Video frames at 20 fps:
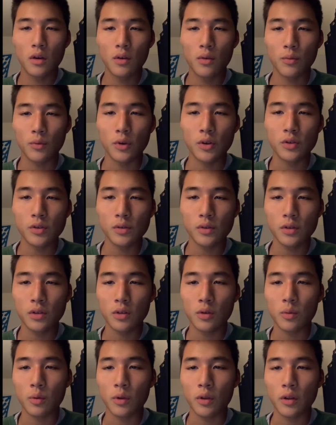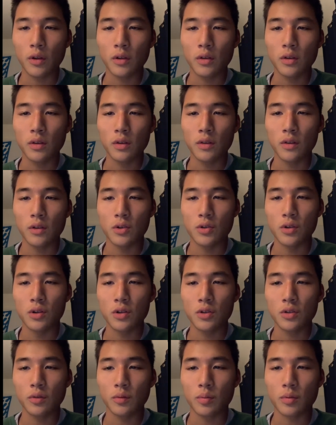Racial inequality in the
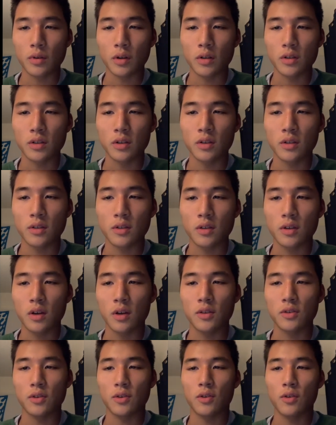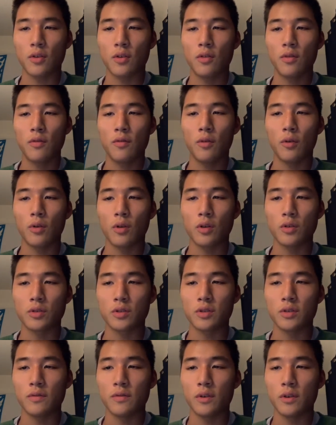judicial process has occurred for hundreds
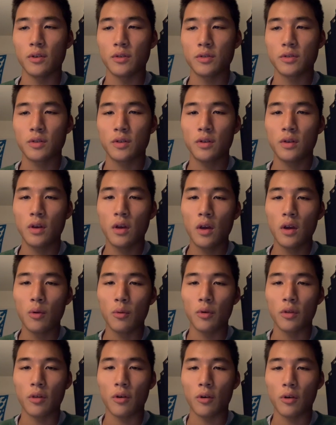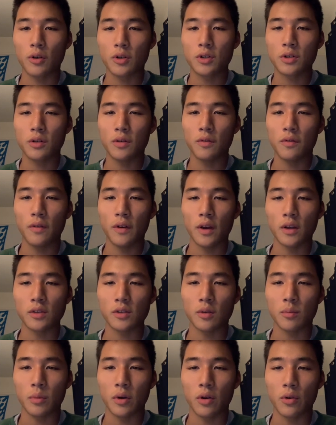of years, with harsh effects
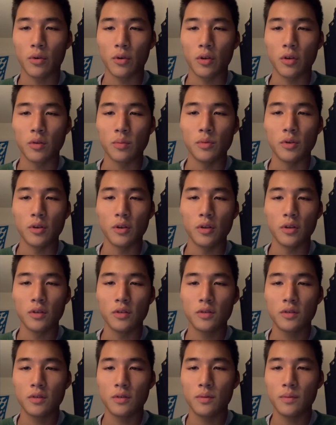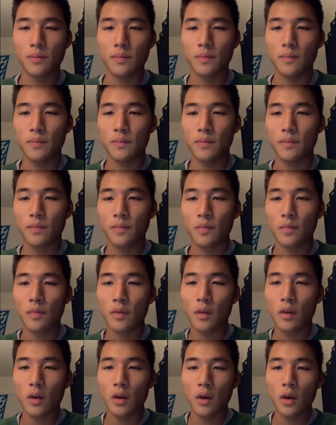on minority communities.
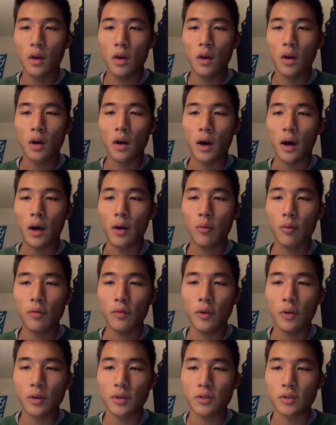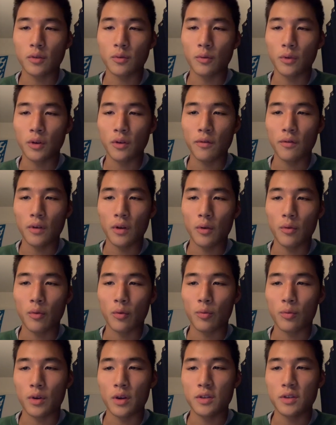I will focus on one event where
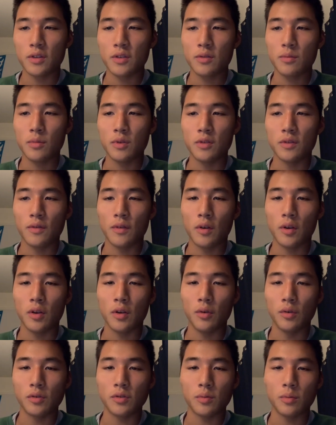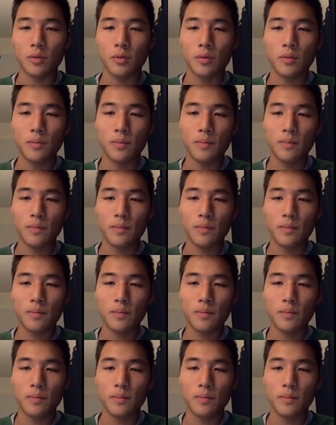racism is very noticeable.